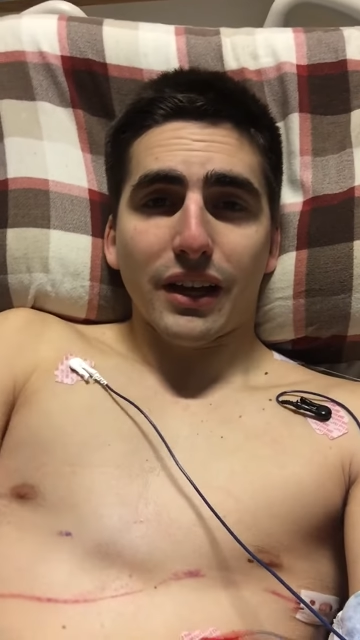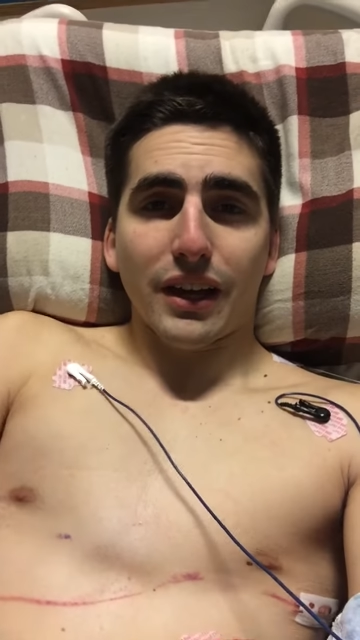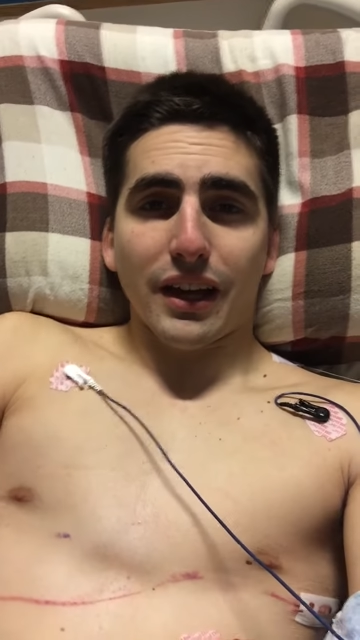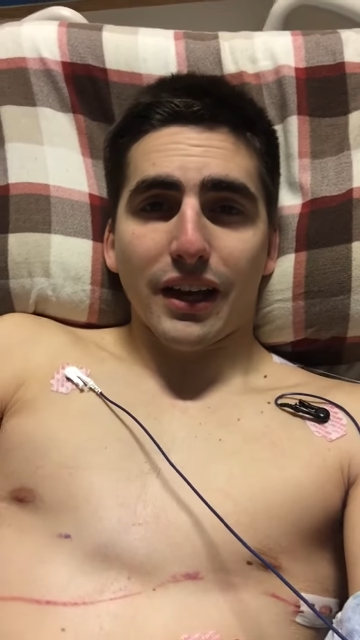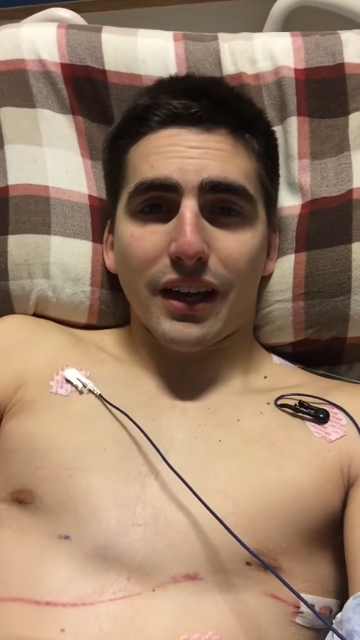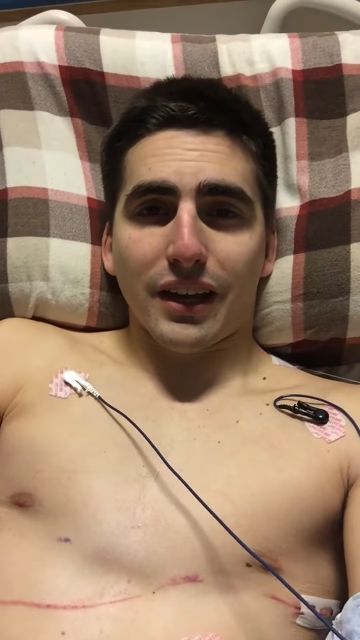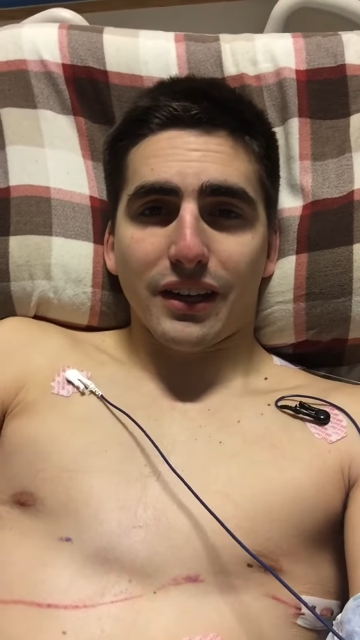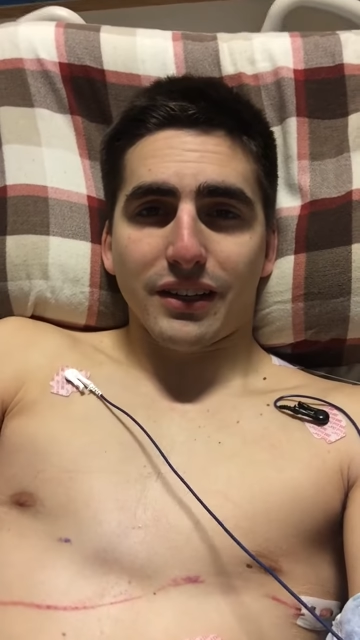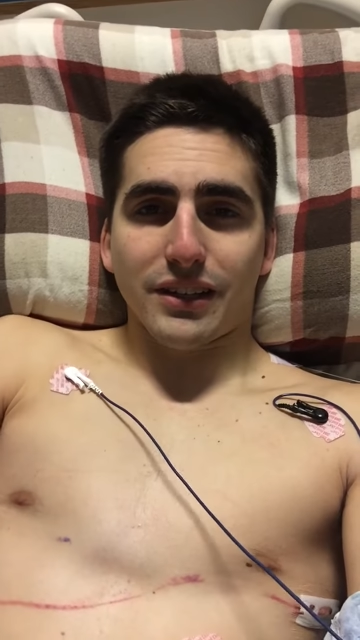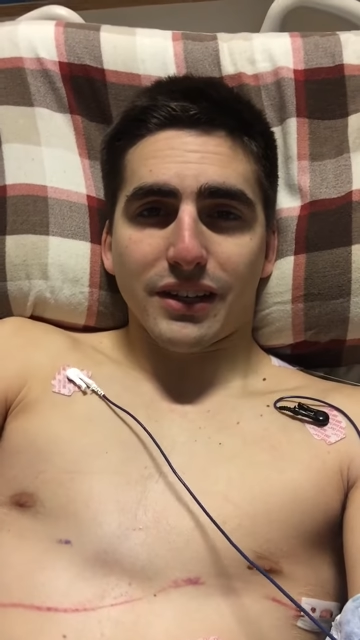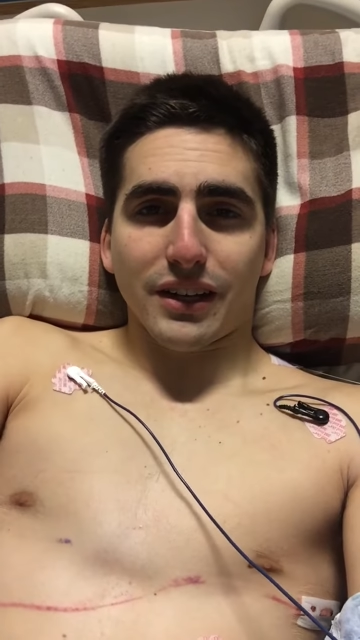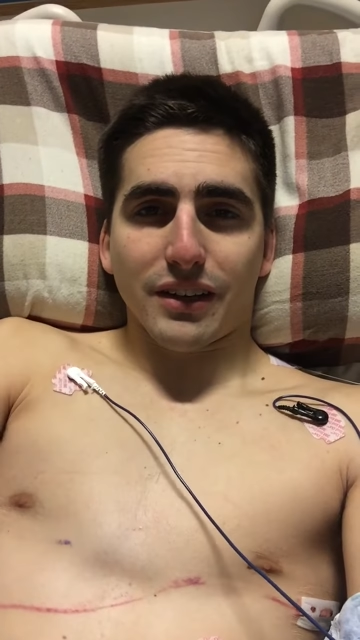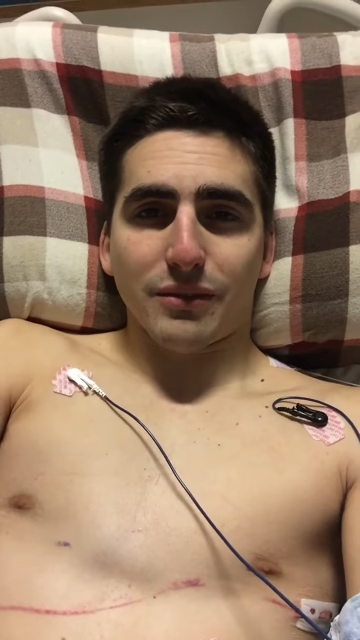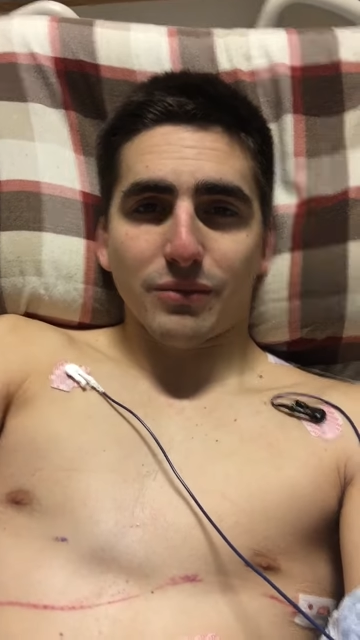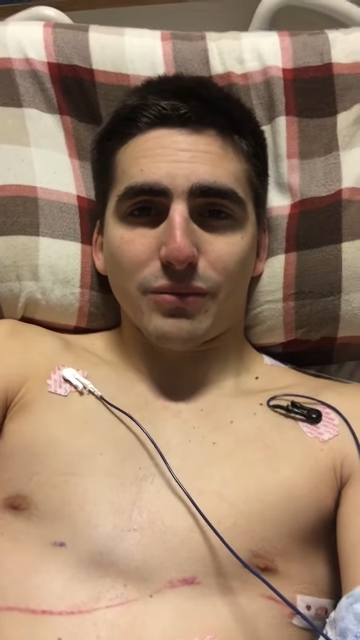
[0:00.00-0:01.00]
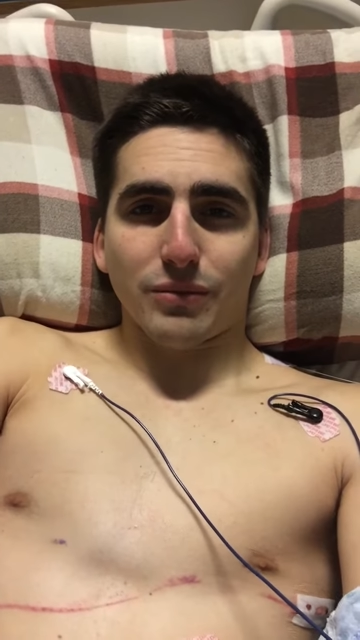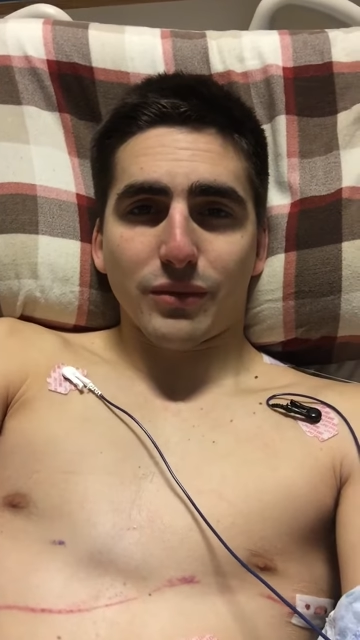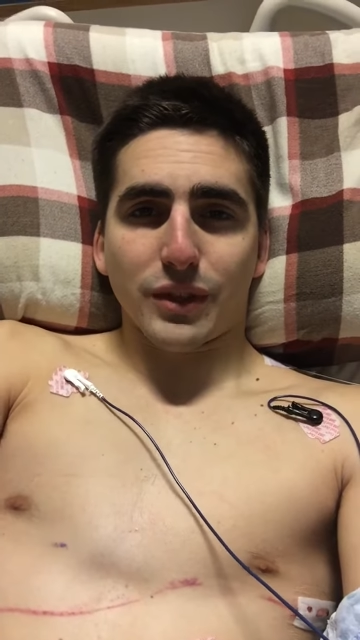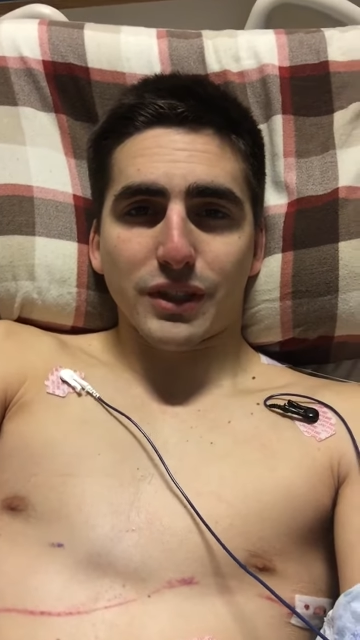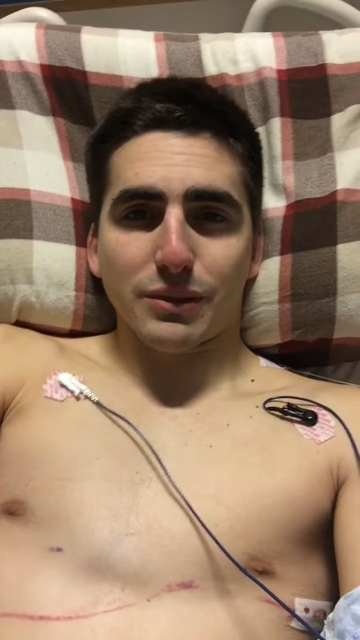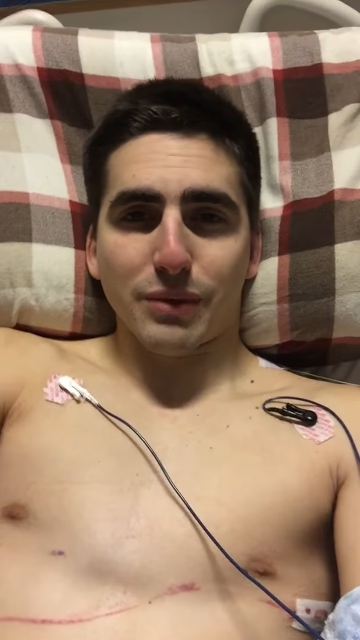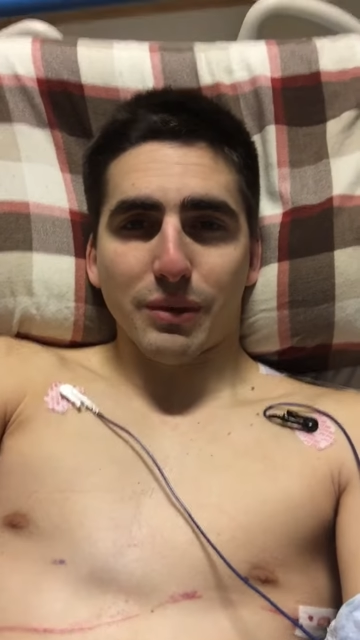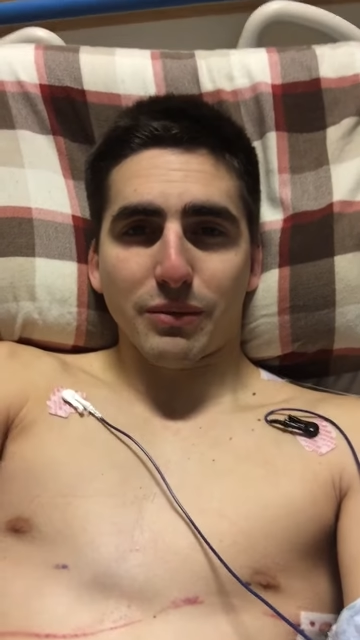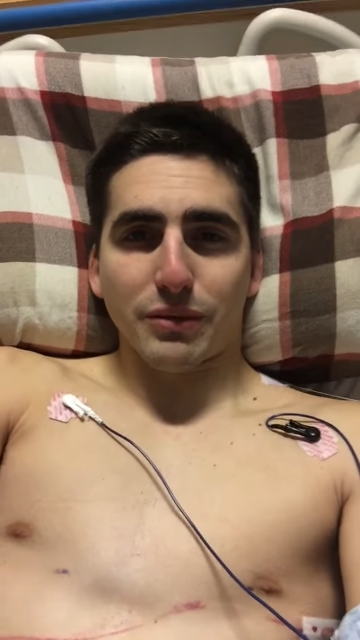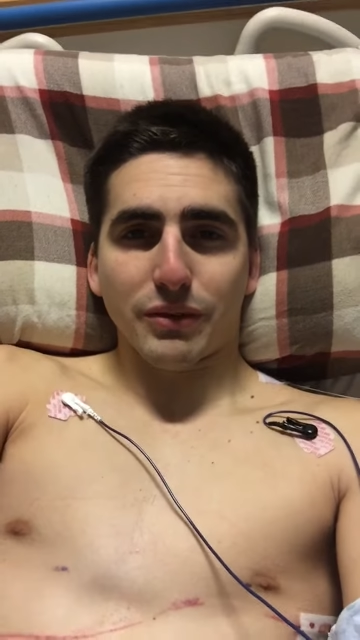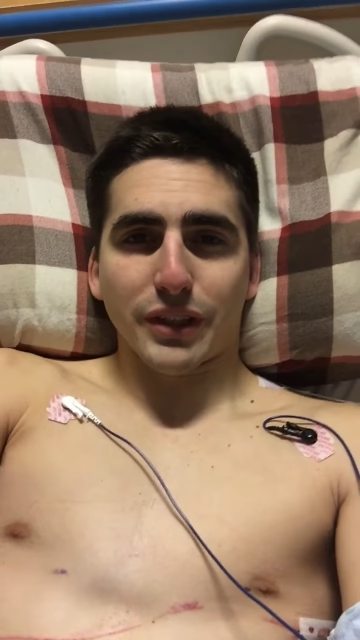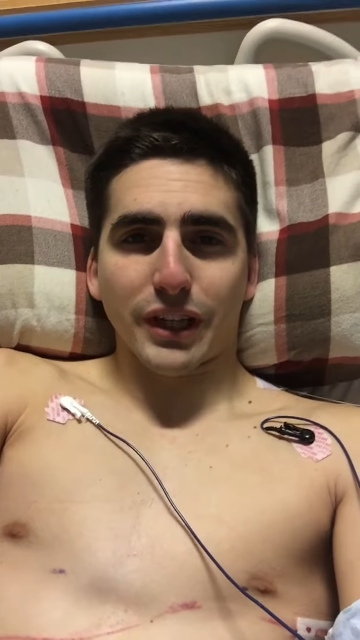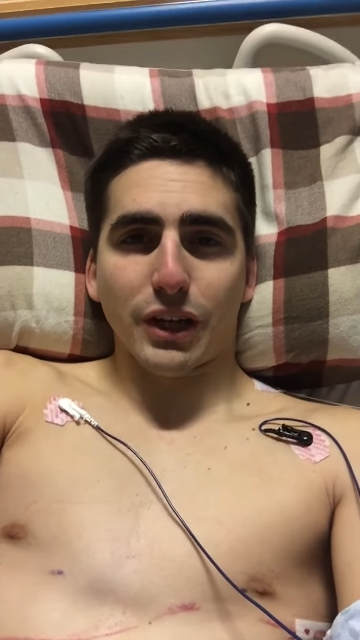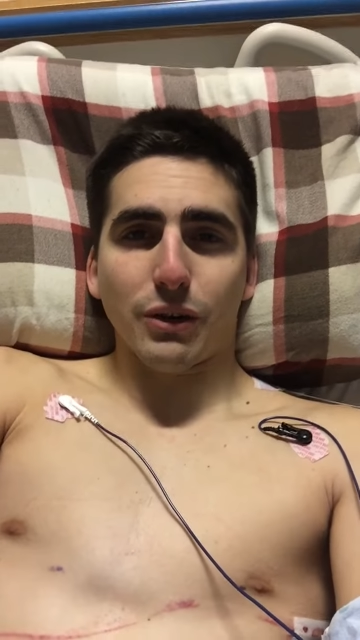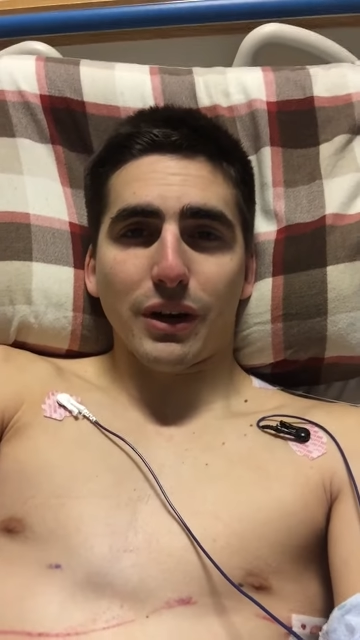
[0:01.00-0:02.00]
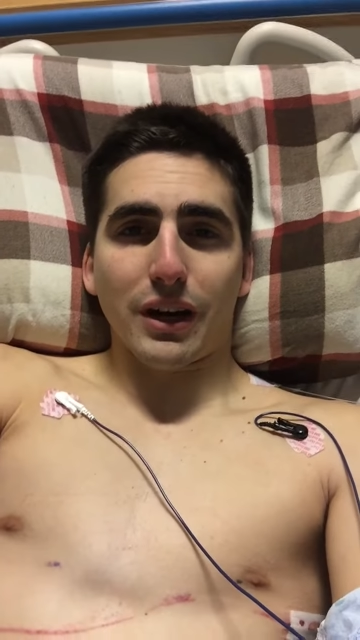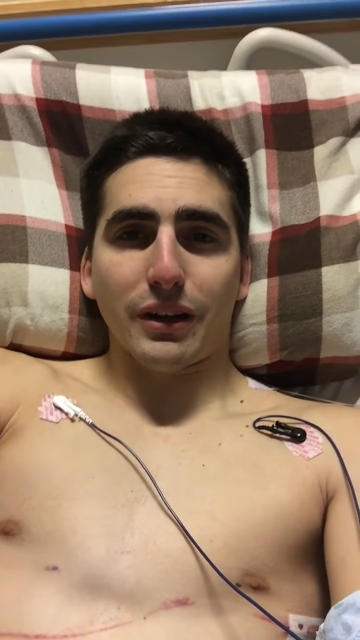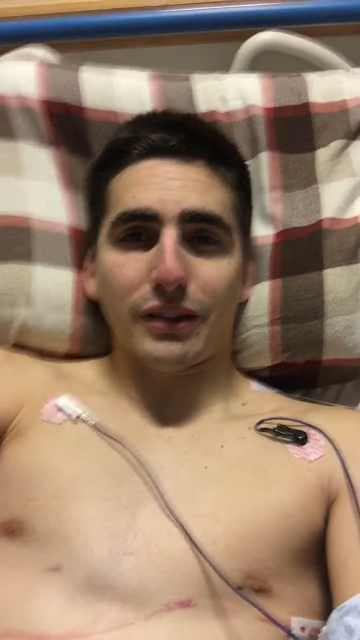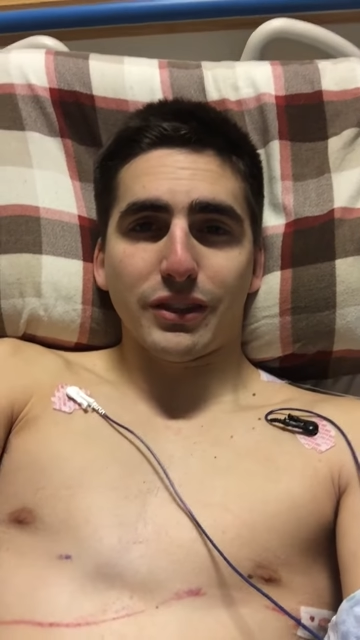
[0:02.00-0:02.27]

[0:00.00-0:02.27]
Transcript: and once I'm able to really go out